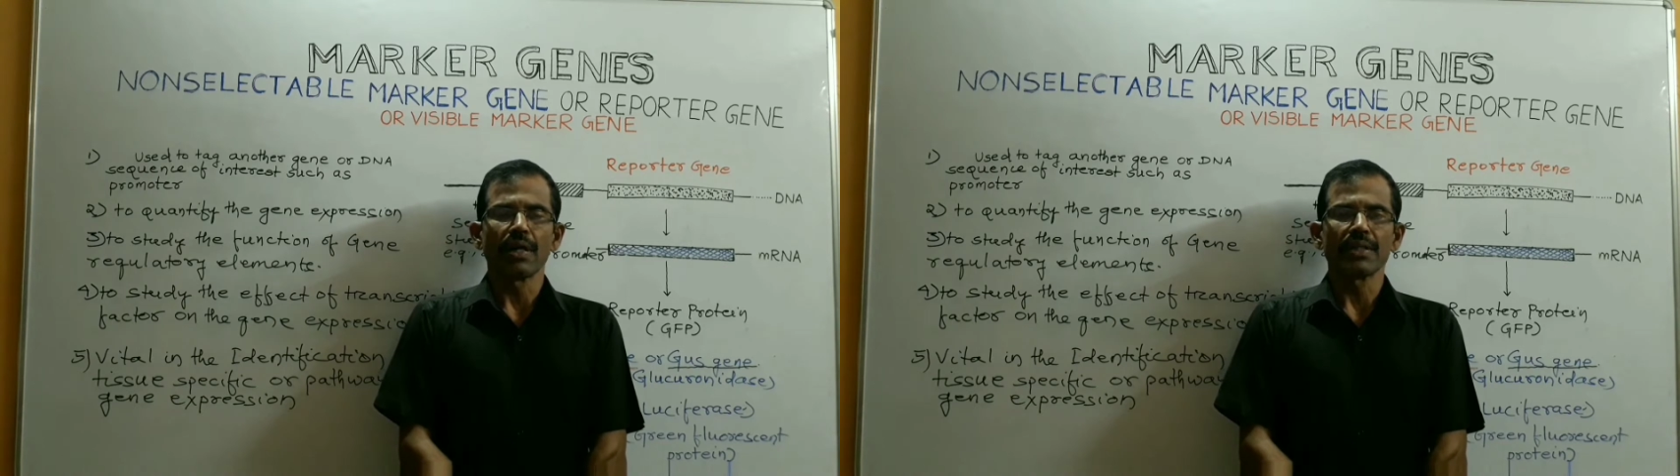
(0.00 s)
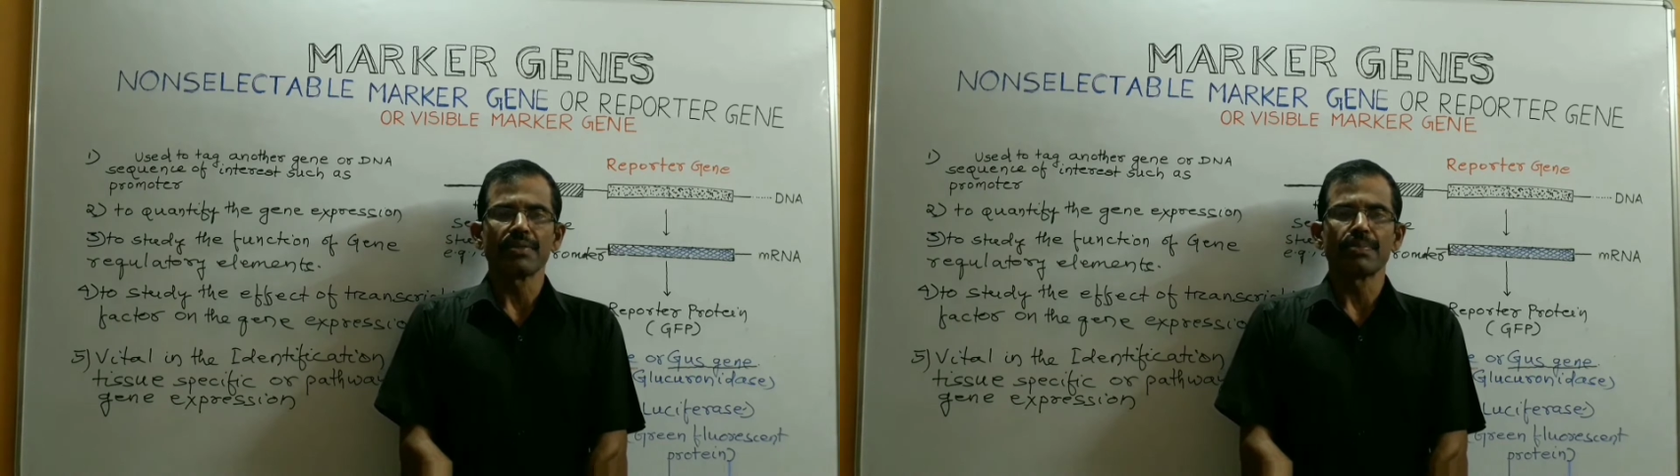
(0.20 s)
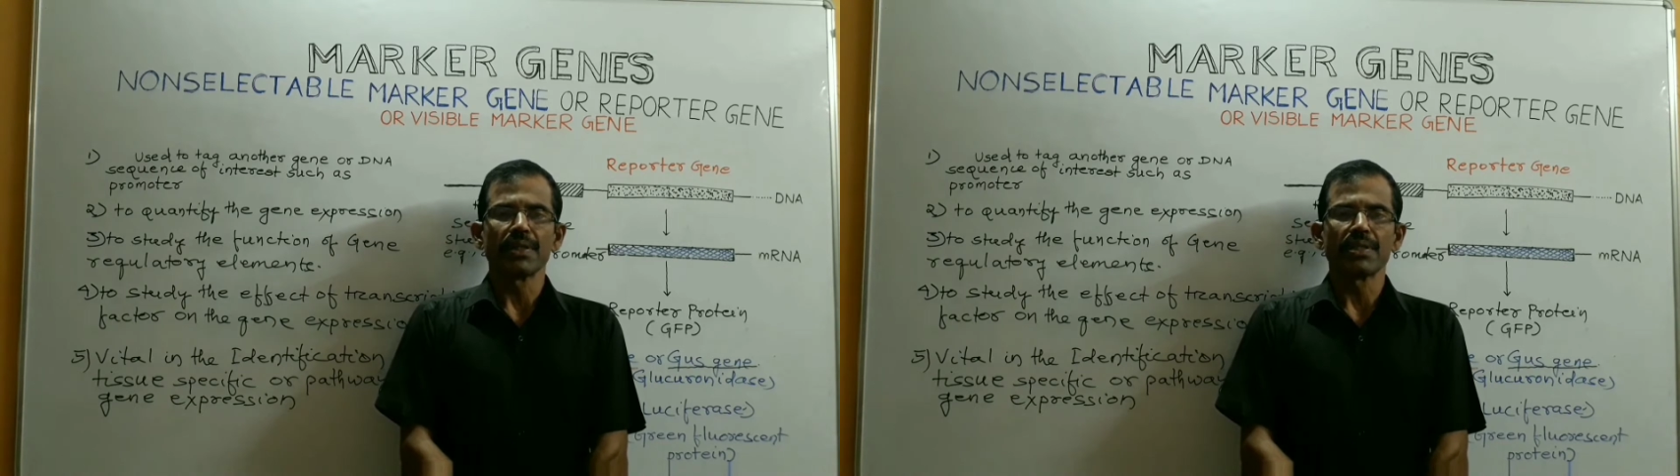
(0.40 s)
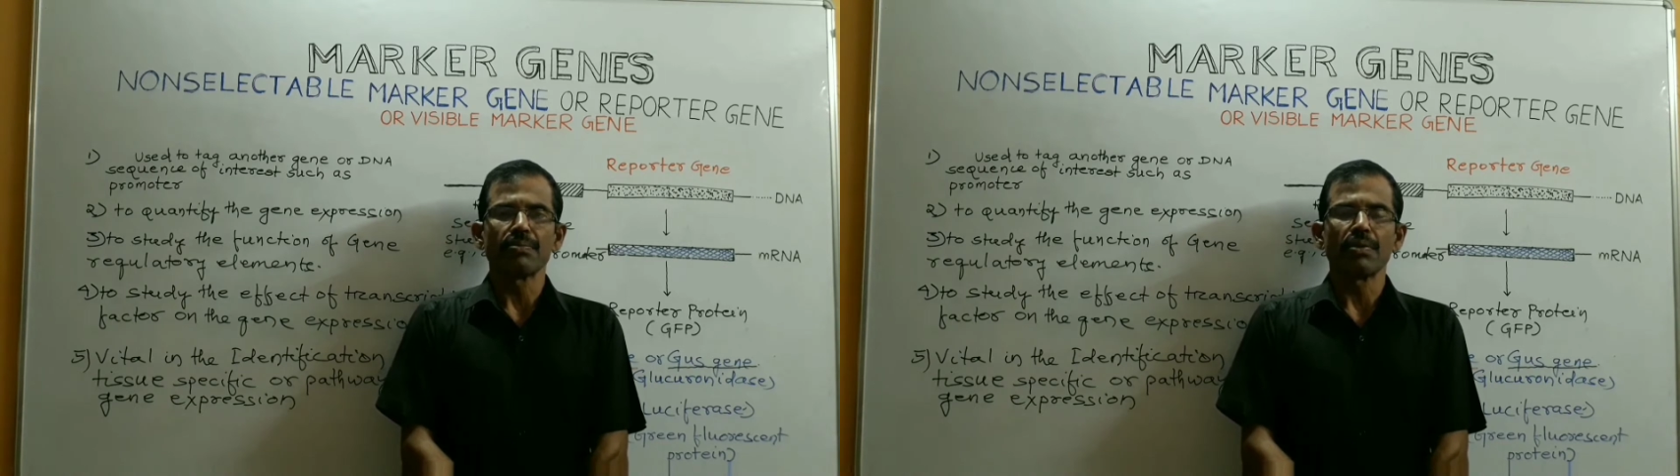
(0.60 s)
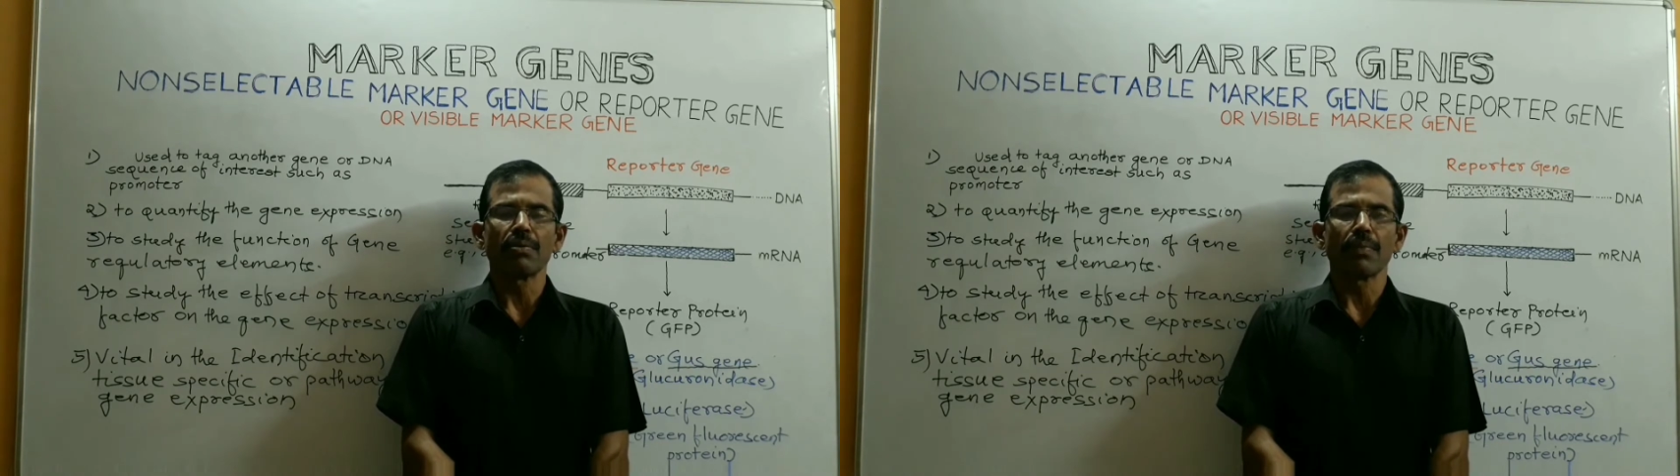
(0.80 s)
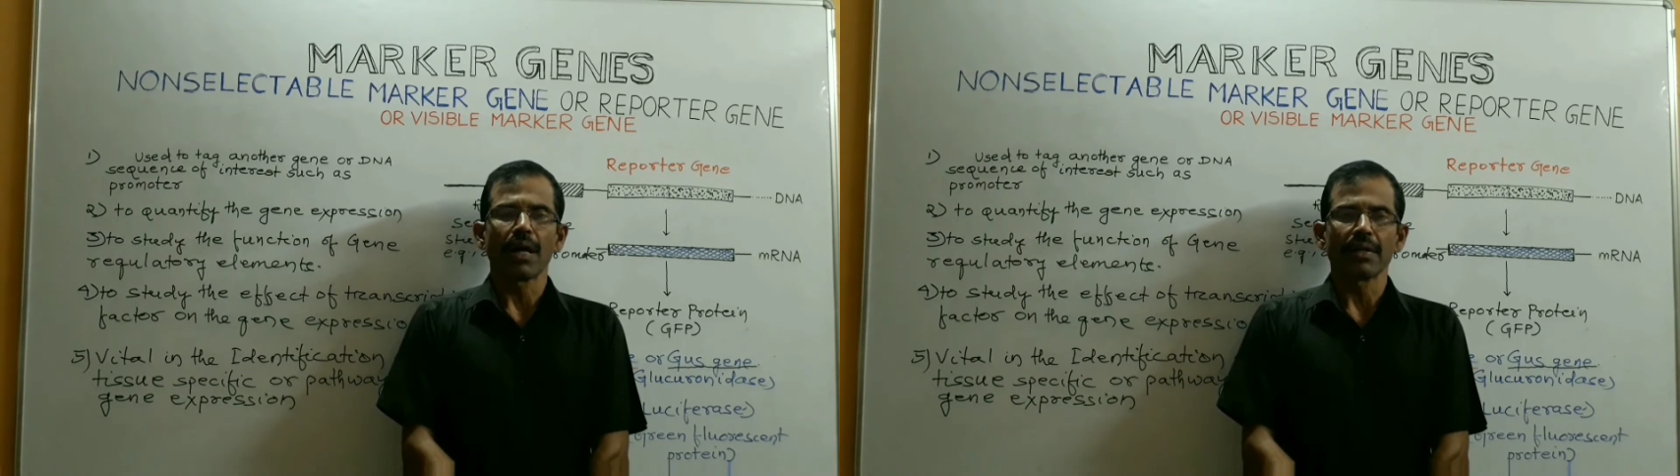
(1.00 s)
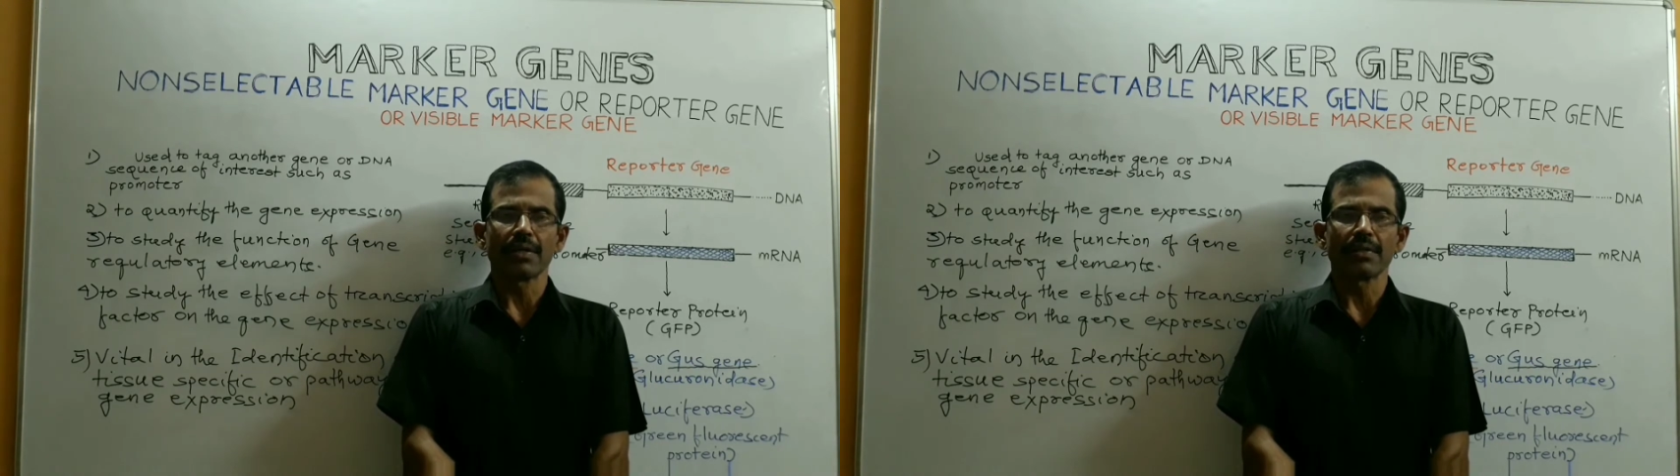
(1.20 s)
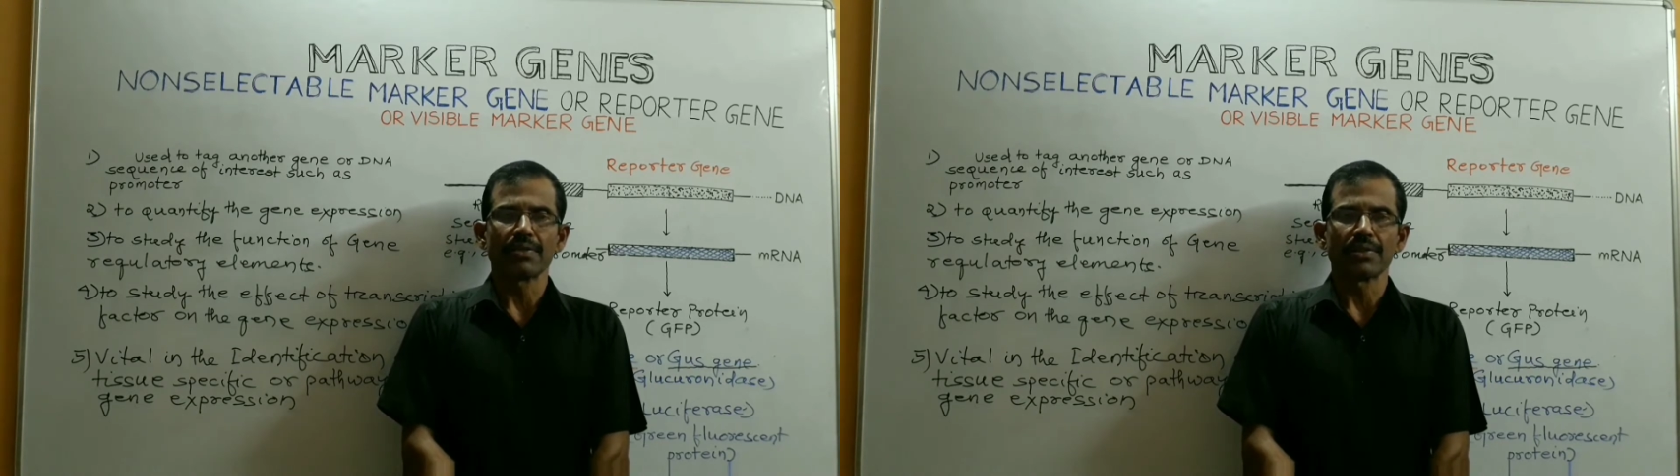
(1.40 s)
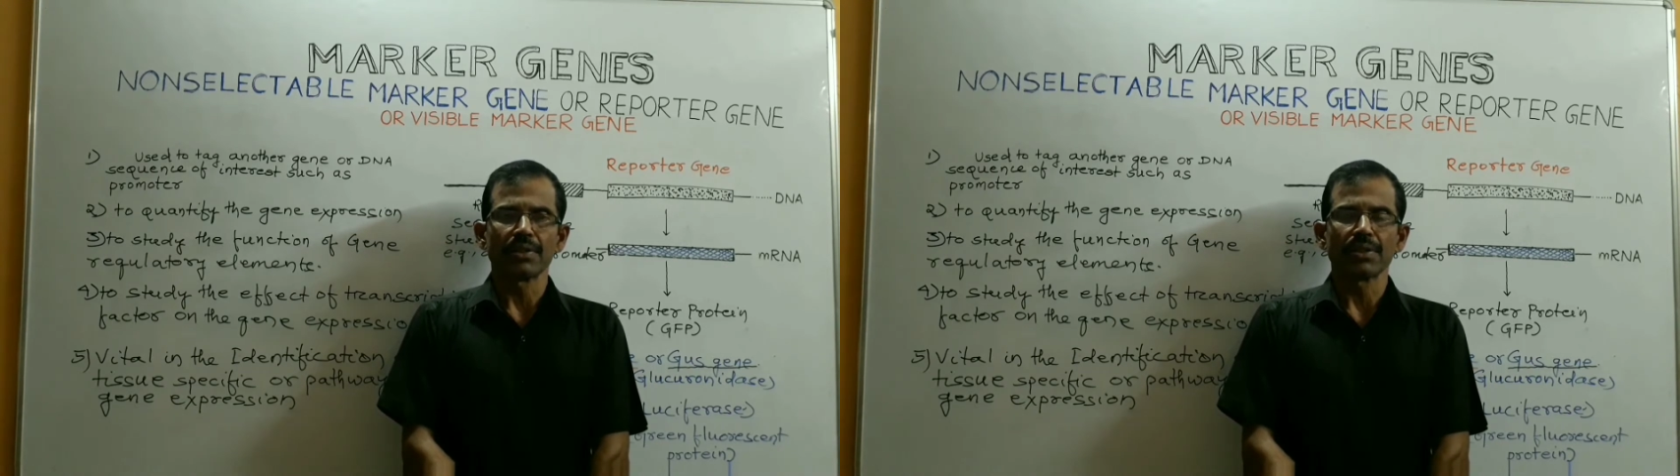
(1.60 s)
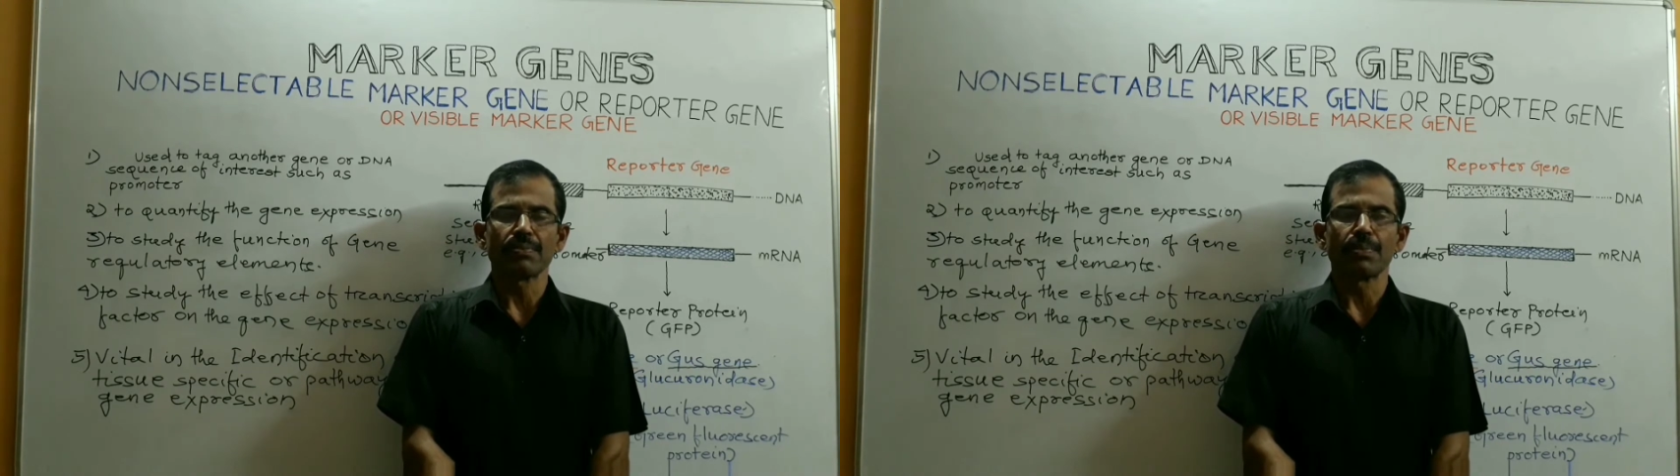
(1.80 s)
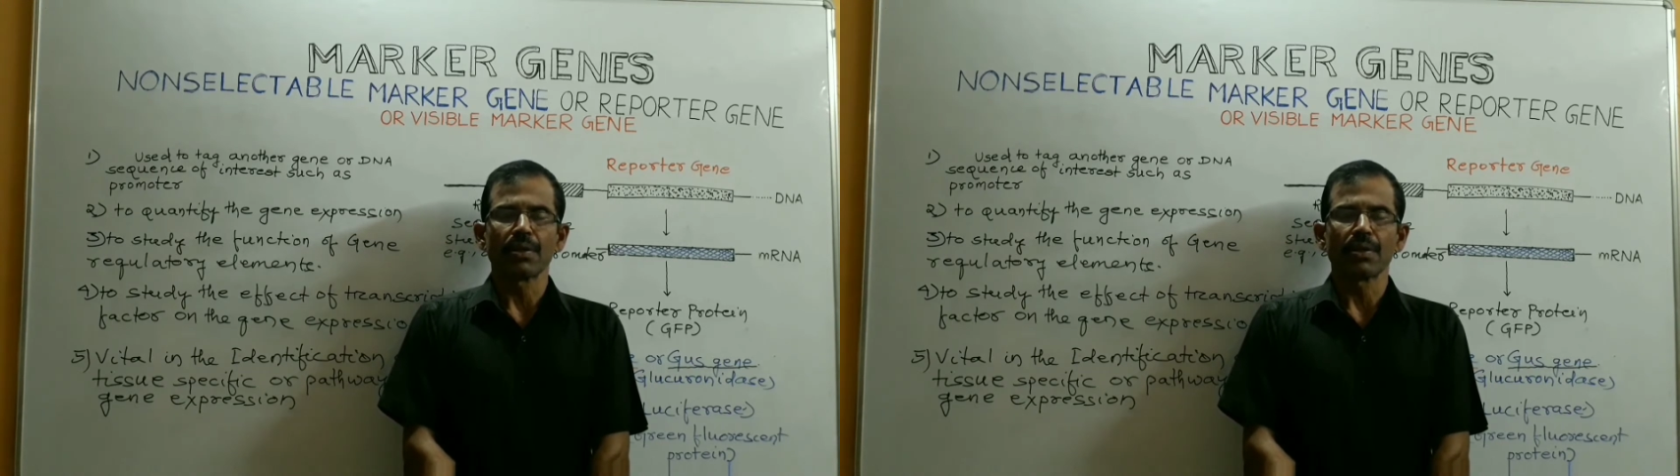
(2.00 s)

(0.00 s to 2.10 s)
as visible marker genes